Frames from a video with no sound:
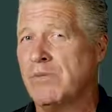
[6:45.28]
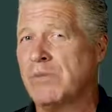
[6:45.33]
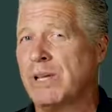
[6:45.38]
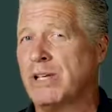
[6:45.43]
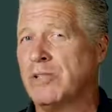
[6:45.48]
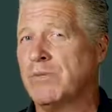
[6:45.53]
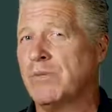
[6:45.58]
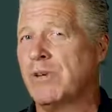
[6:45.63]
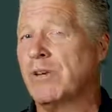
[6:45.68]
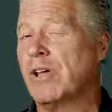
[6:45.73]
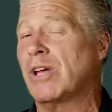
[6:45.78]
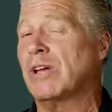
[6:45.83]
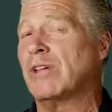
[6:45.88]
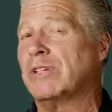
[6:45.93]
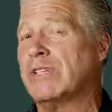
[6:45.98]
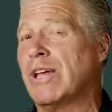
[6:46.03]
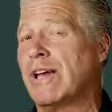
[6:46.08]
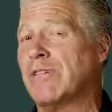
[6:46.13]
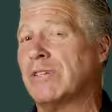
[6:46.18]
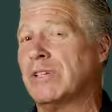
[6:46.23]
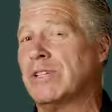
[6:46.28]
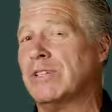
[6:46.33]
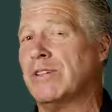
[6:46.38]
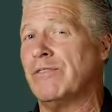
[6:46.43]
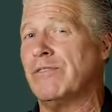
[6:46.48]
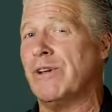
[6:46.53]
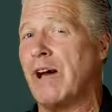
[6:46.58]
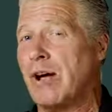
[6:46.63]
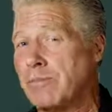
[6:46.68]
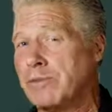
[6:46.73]
because we're going to definitely
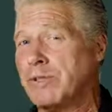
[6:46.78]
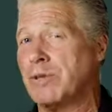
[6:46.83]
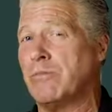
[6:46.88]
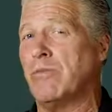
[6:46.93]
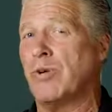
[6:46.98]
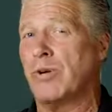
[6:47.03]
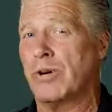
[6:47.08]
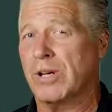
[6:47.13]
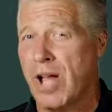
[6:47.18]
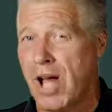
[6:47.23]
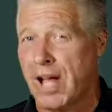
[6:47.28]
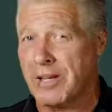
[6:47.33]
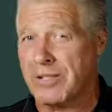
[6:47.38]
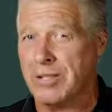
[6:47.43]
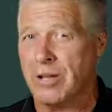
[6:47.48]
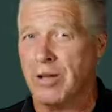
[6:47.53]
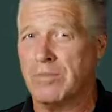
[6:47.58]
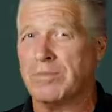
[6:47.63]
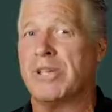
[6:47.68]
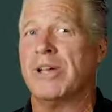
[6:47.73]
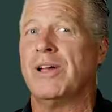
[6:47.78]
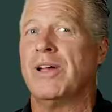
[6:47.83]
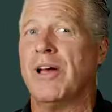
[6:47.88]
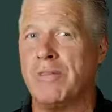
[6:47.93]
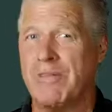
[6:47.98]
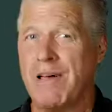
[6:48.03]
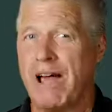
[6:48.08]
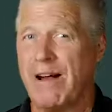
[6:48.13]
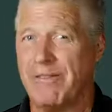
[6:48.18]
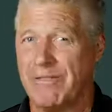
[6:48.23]
develop some more concepts
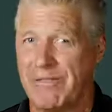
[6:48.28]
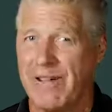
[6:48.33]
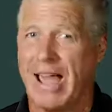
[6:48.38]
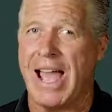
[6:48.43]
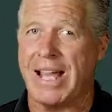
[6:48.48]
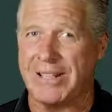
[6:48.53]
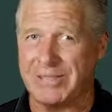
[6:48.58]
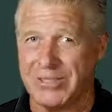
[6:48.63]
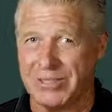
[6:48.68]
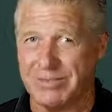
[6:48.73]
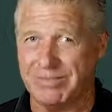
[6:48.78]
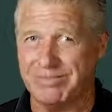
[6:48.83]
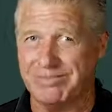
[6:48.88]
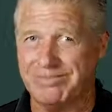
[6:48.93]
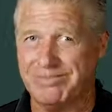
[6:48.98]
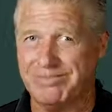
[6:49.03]
about fats.